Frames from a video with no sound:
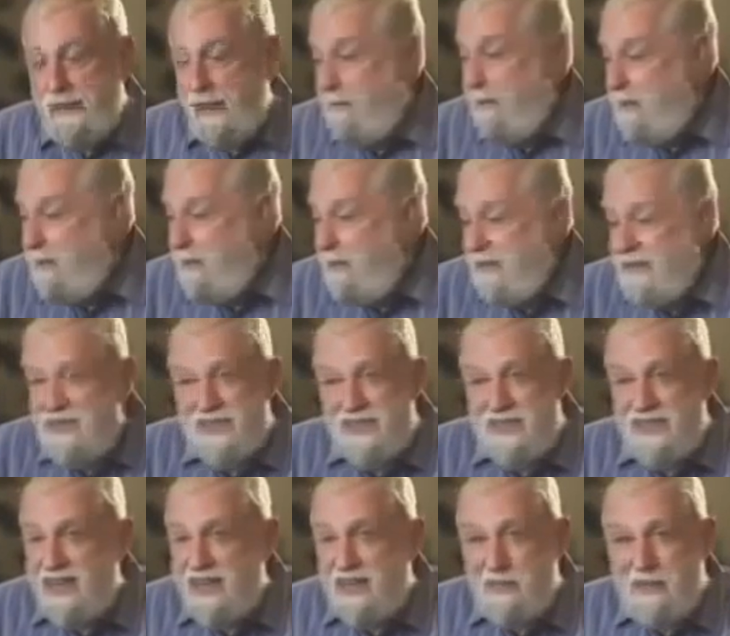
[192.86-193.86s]
Now, maybe there's
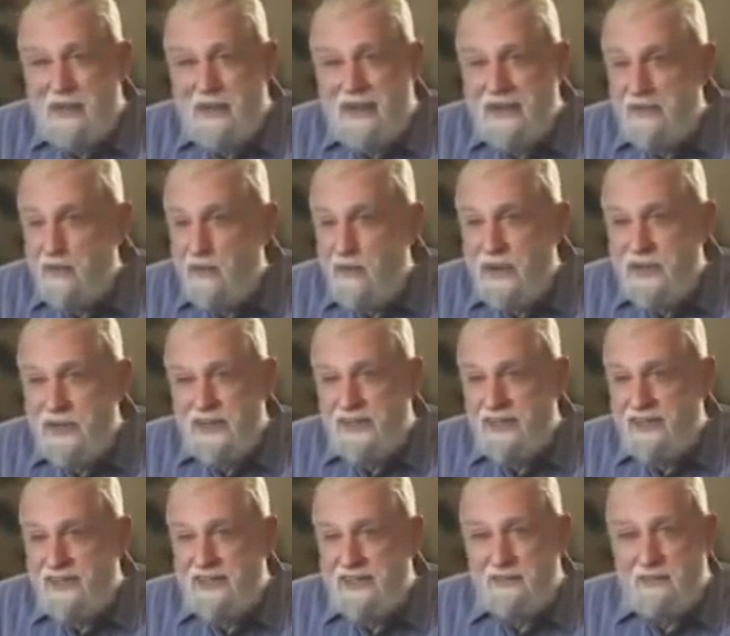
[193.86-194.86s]
a psychopath
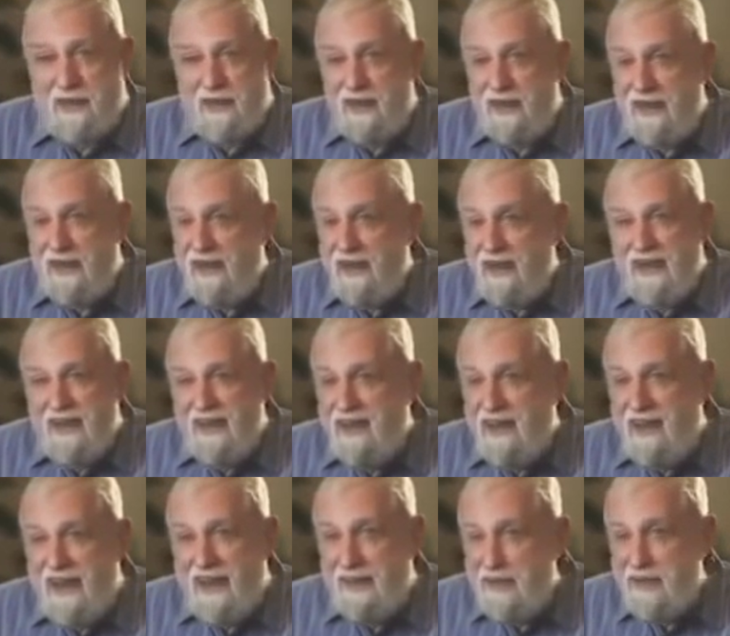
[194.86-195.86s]
watching this, but
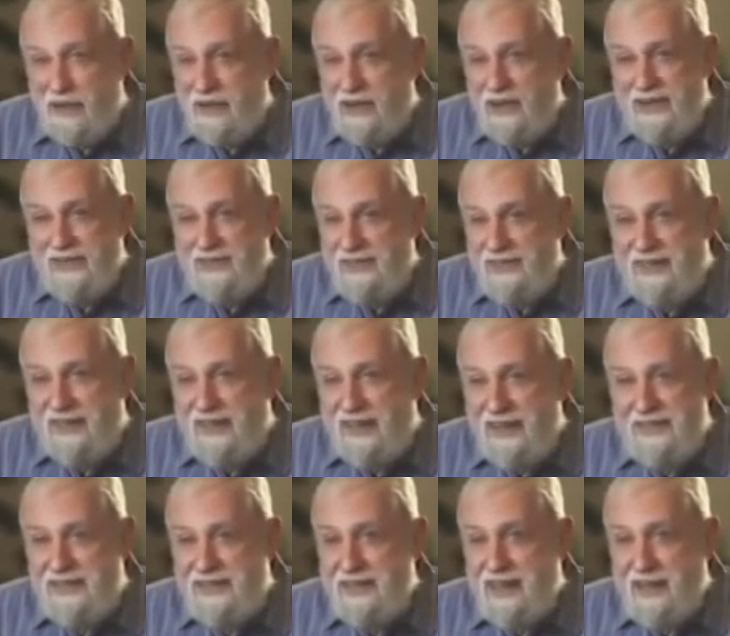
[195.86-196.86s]
I'm talking to the
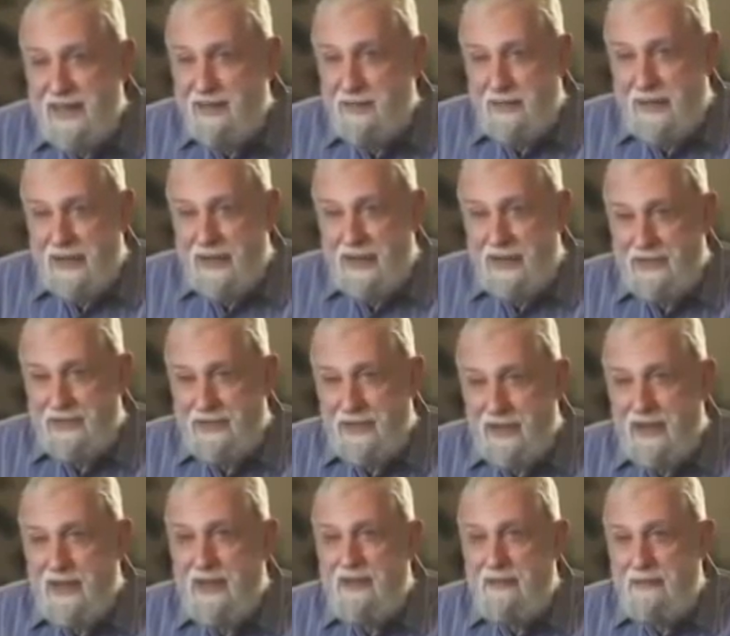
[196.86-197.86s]
non-psychopaths.
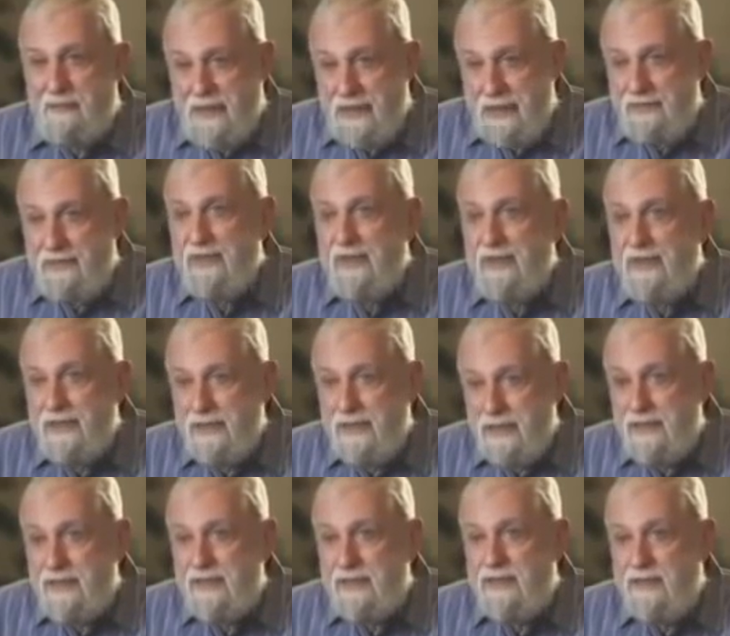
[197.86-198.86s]
People
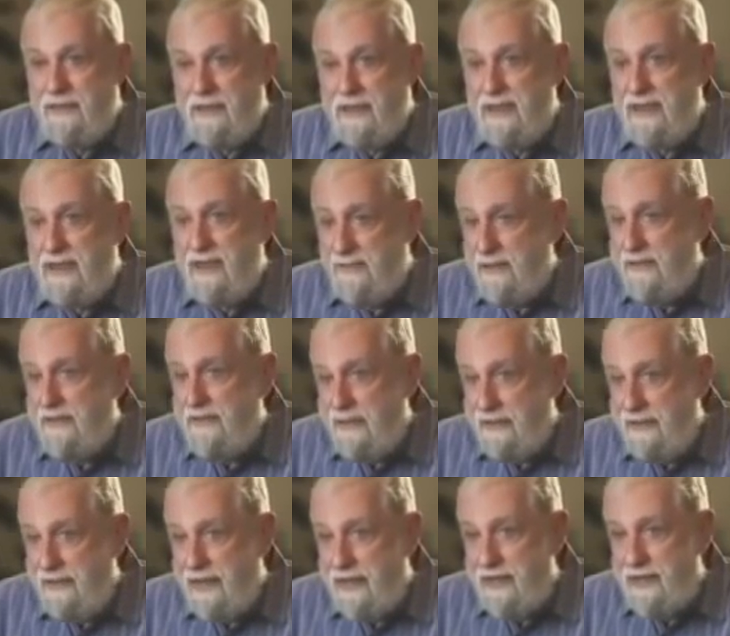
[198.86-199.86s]
exist who are different
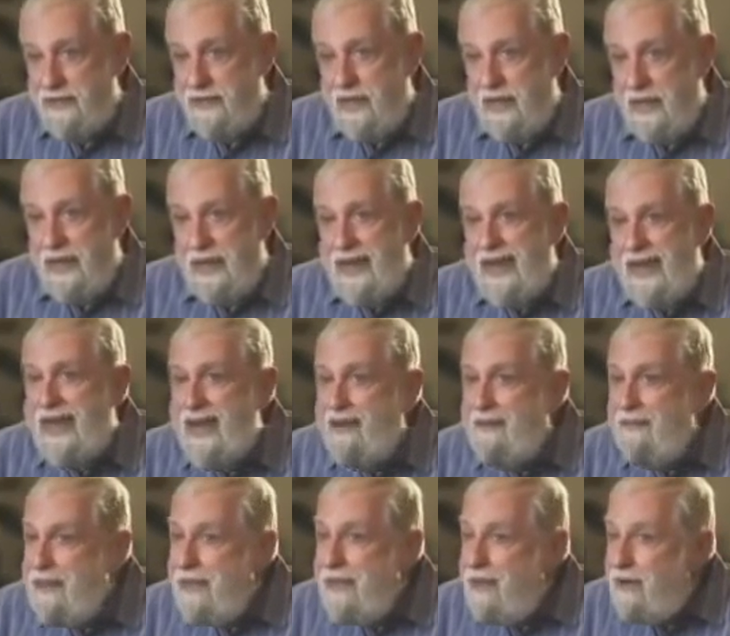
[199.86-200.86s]
from us.
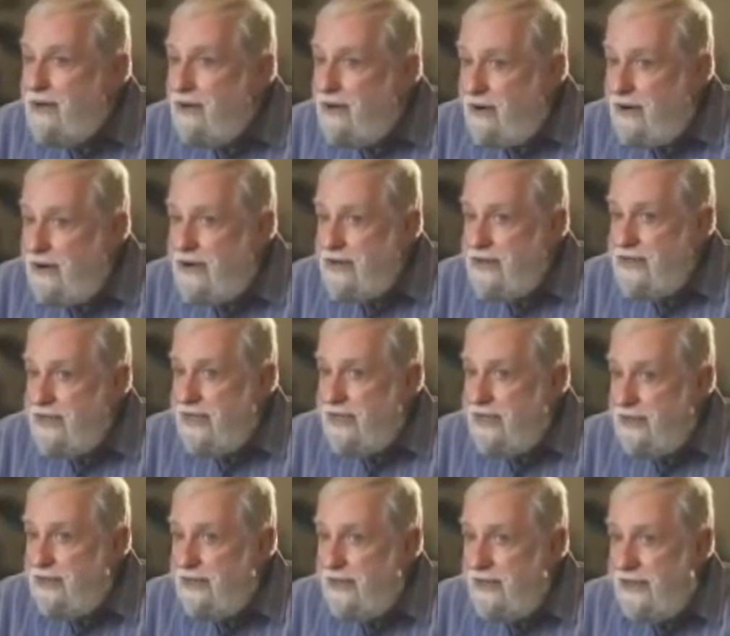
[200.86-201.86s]
And because
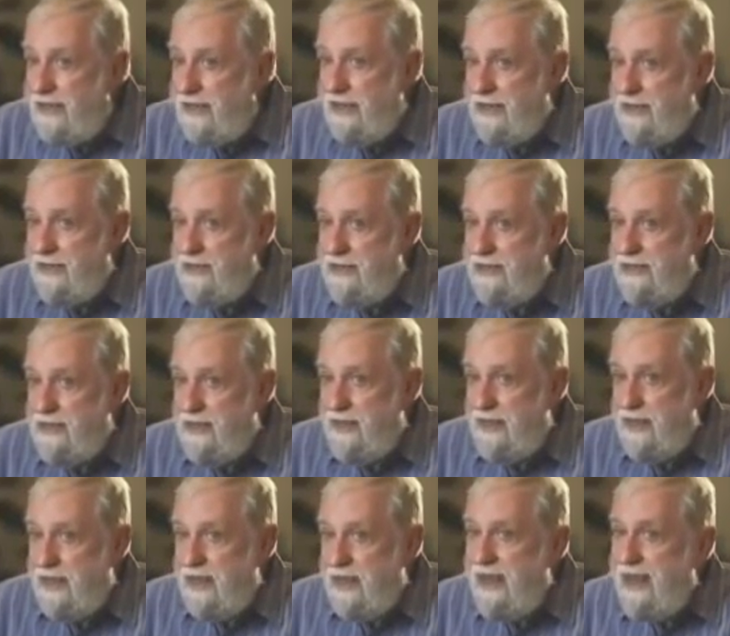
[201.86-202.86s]
they look like us,
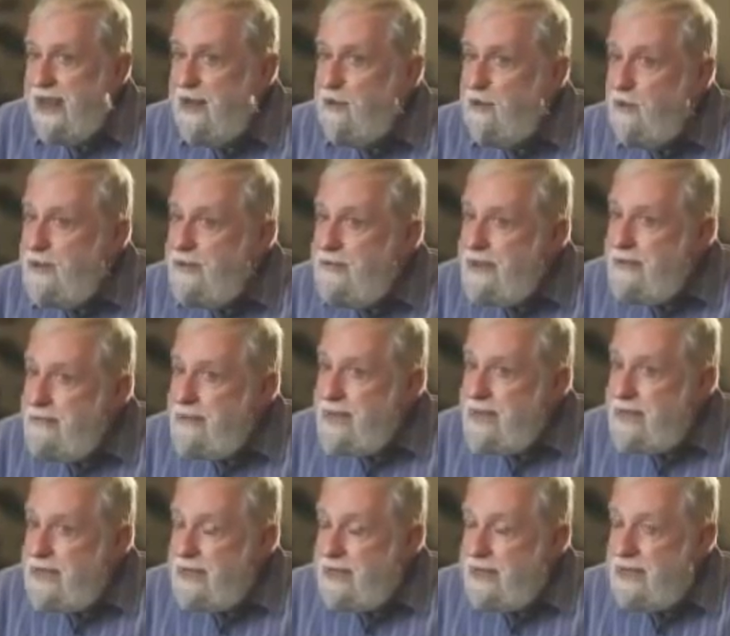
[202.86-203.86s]
and we may
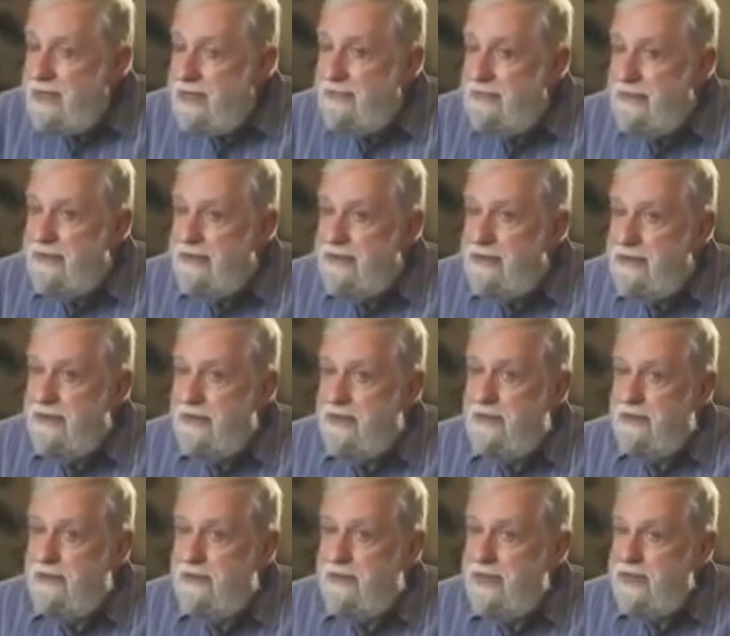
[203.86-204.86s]
be the kind of
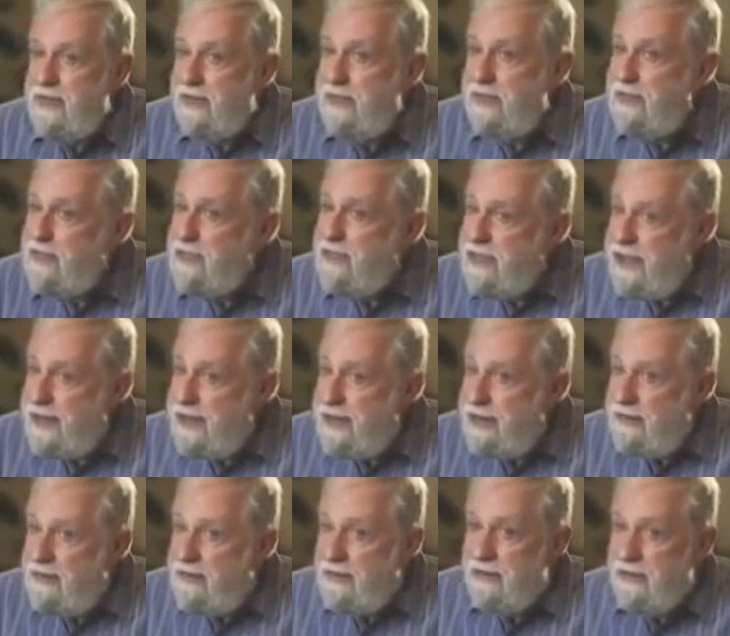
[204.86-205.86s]
person who is in
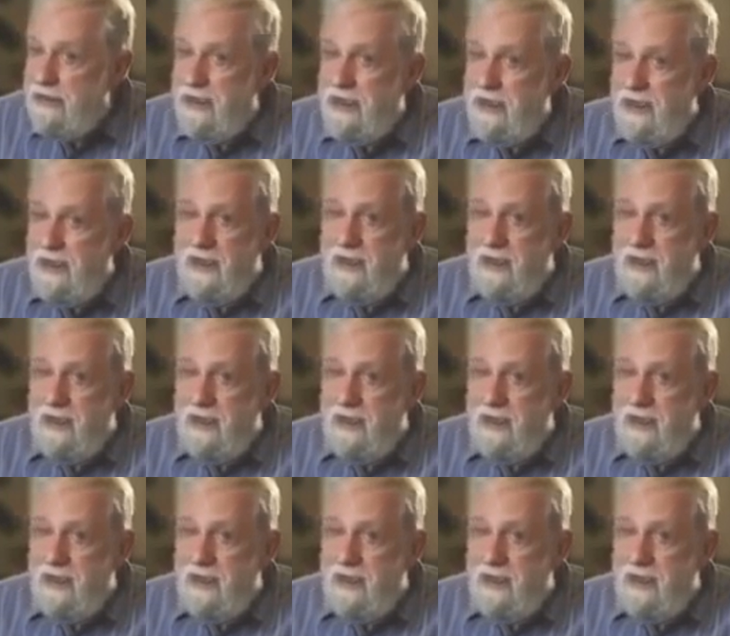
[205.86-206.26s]
general